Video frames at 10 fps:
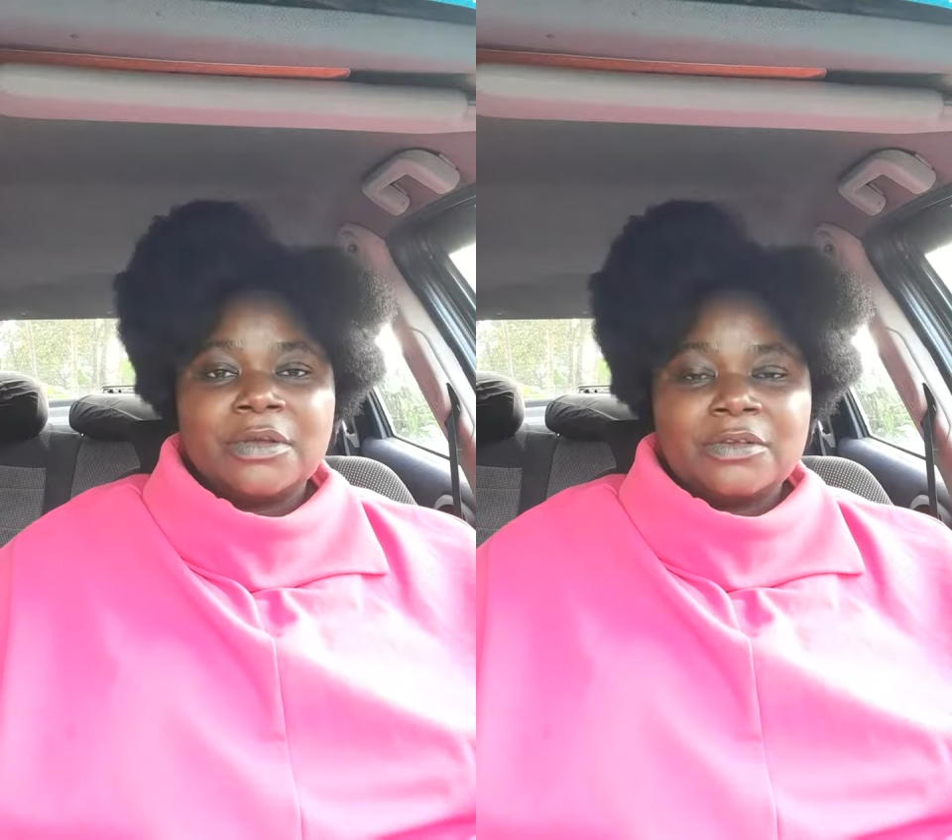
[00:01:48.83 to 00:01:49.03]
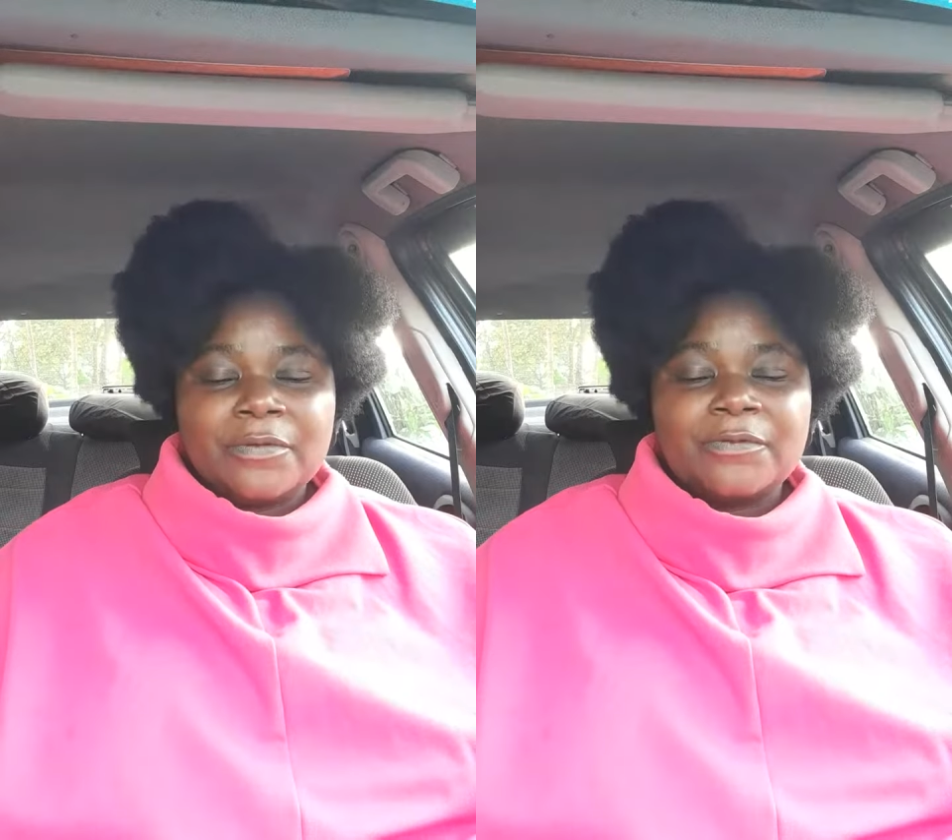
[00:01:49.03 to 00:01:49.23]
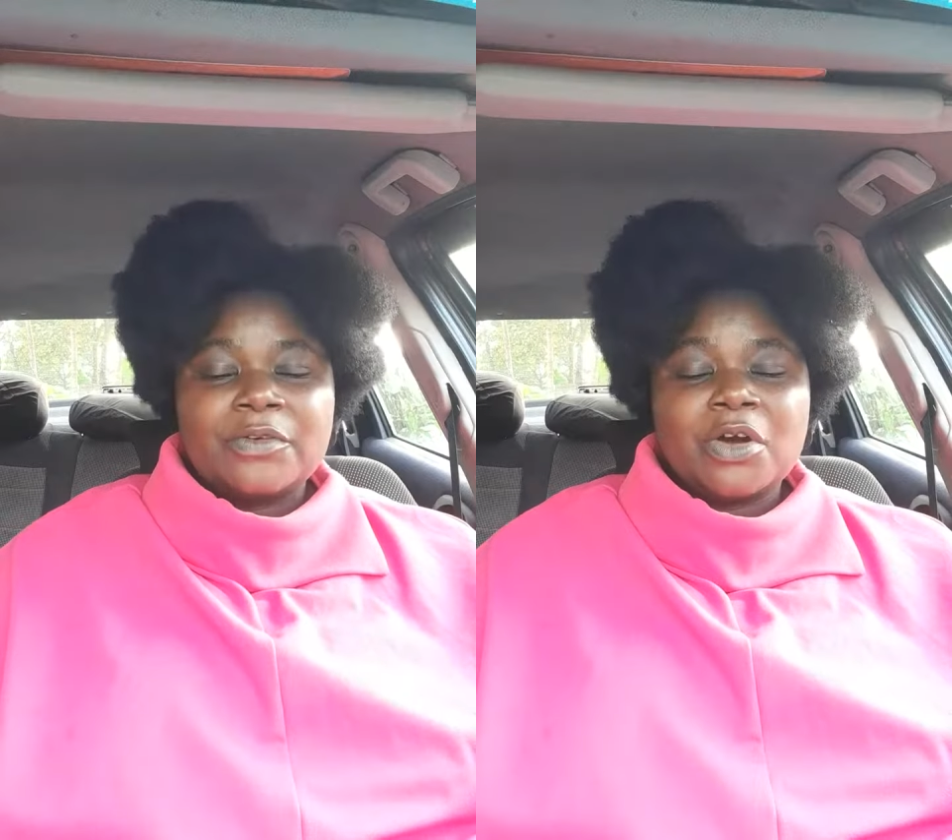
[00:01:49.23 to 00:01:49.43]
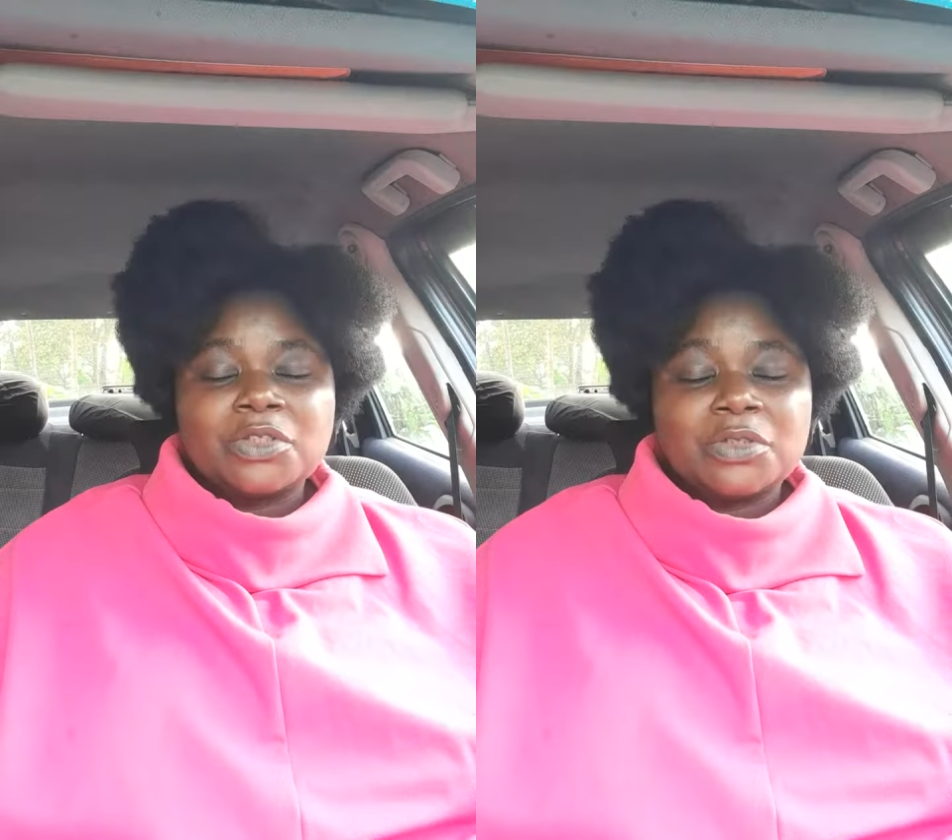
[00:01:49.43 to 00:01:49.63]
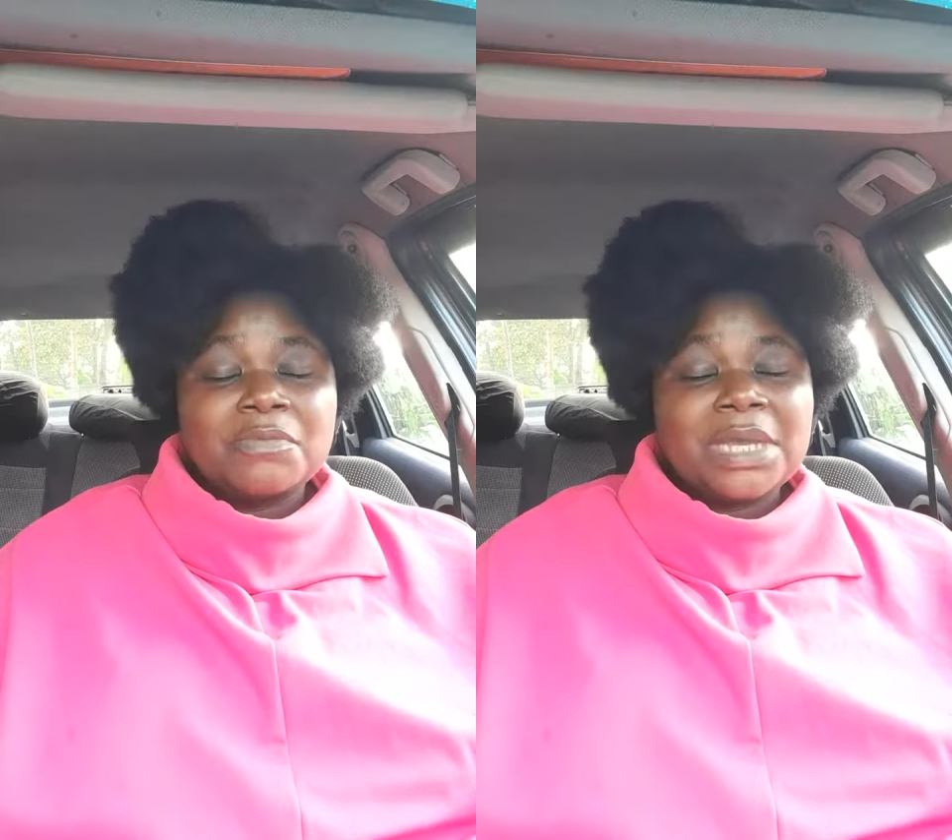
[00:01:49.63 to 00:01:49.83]
You've
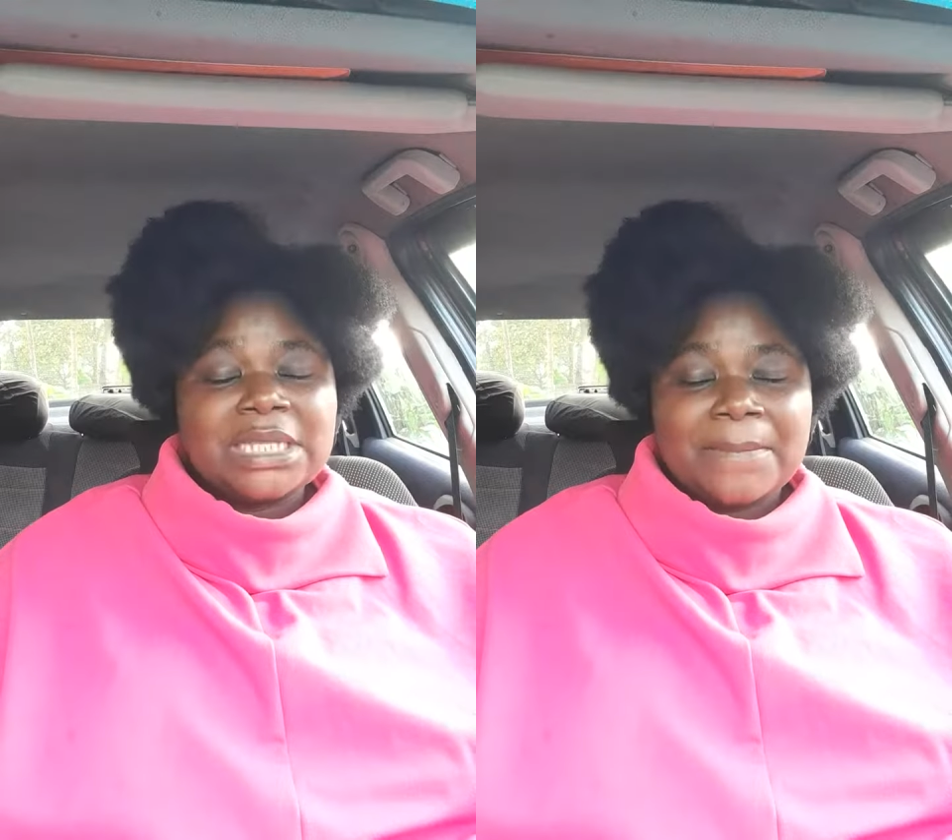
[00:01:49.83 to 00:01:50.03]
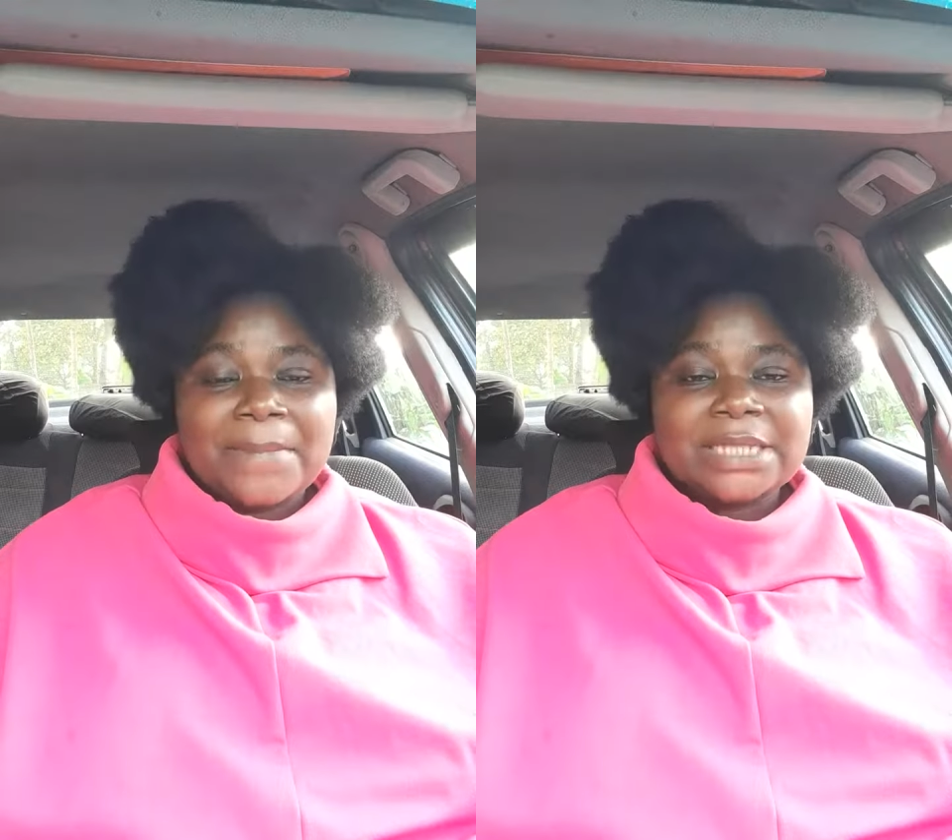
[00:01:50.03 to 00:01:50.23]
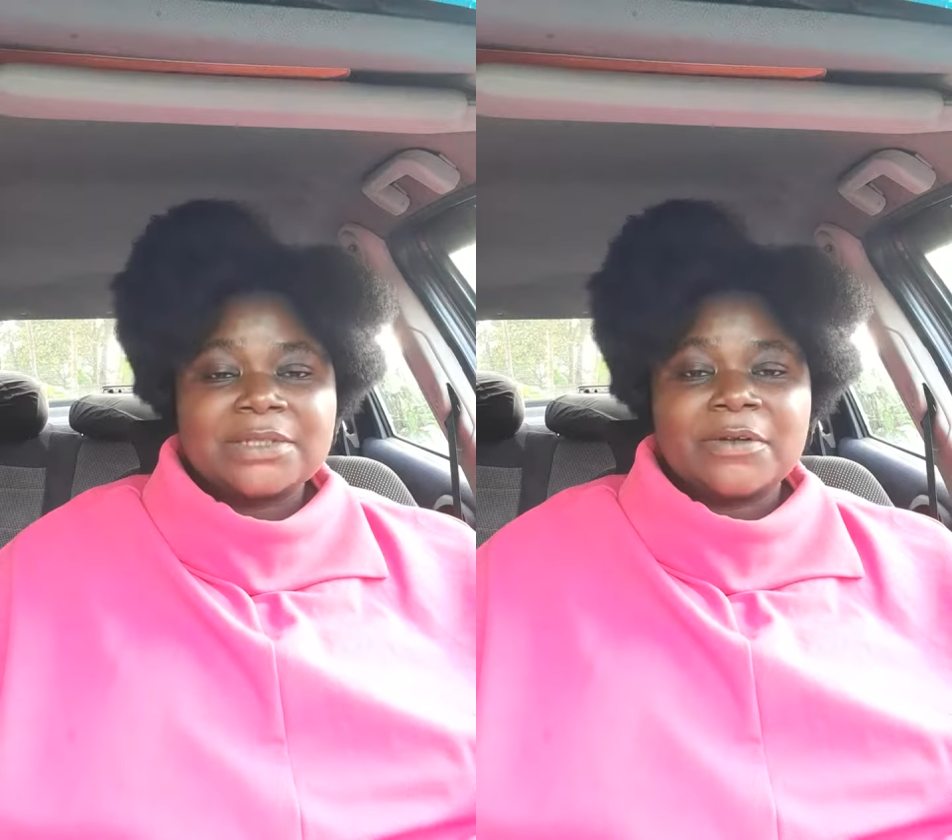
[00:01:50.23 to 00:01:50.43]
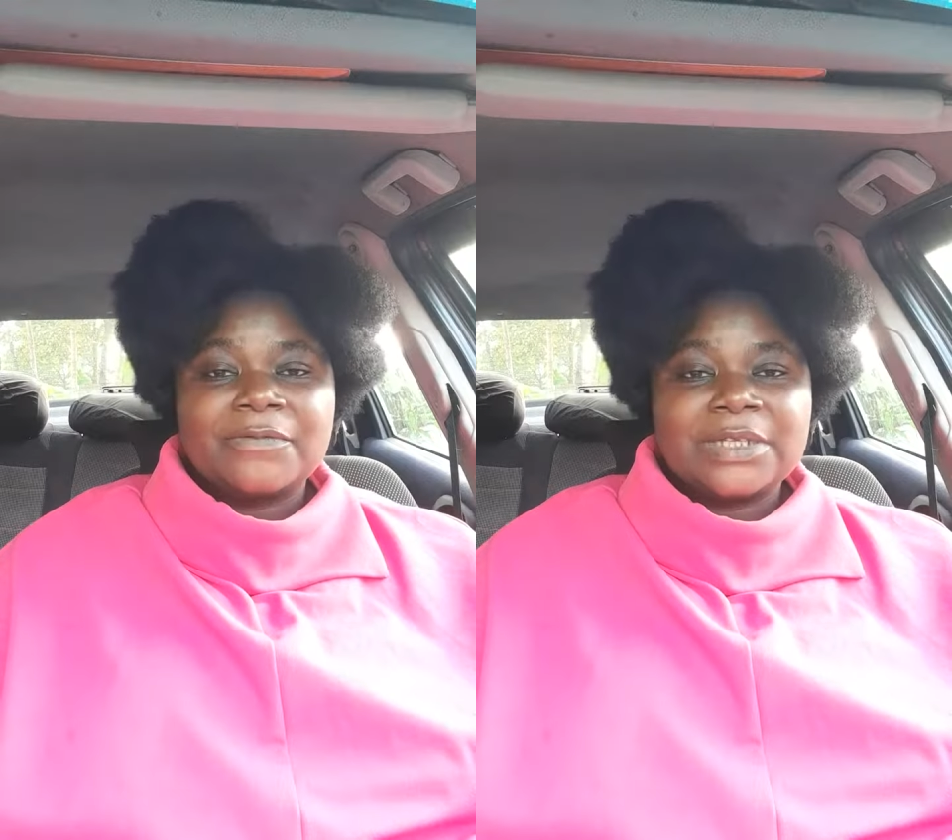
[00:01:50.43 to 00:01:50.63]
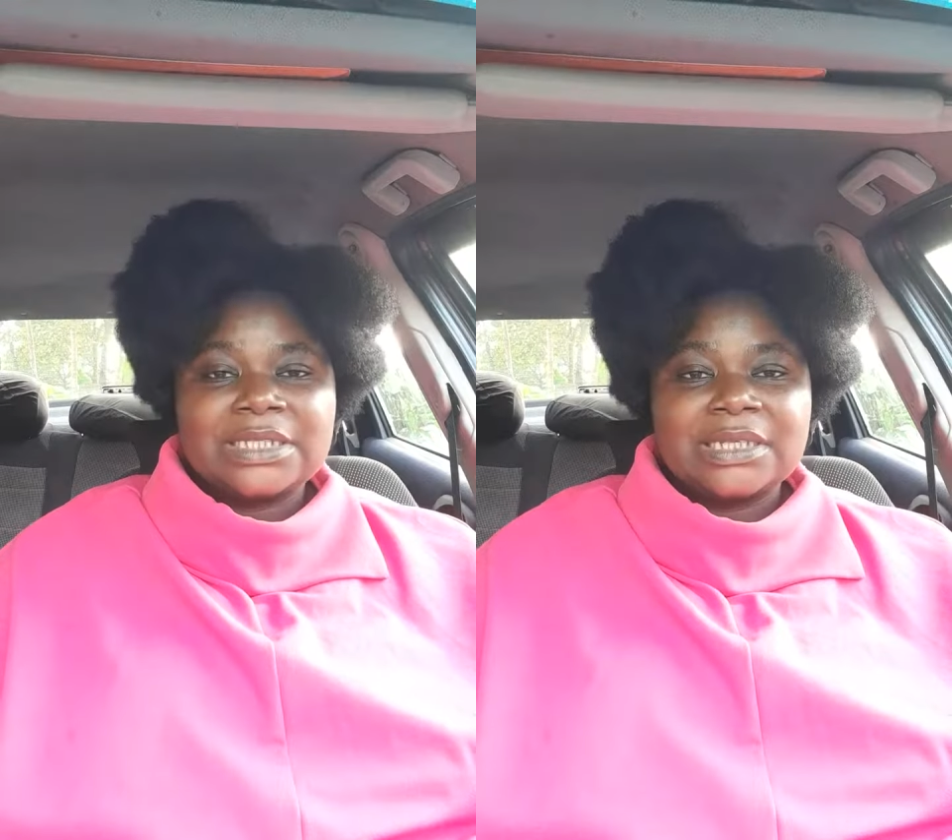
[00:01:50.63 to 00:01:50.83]
got to make the best
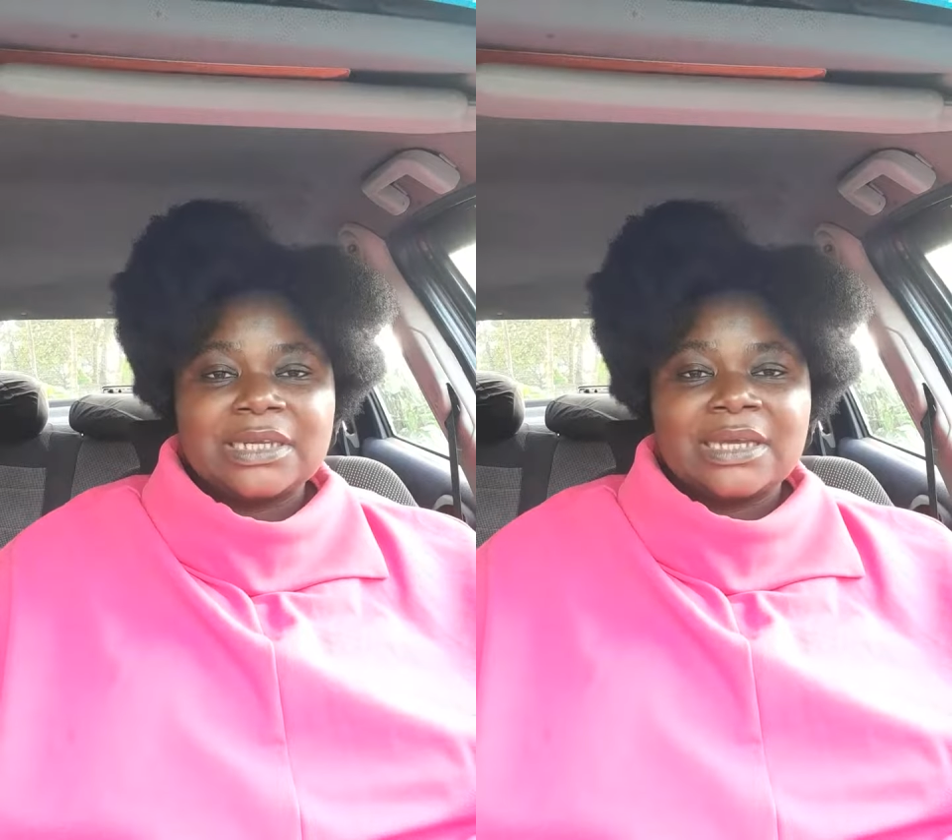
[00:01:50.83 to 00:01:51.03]
of it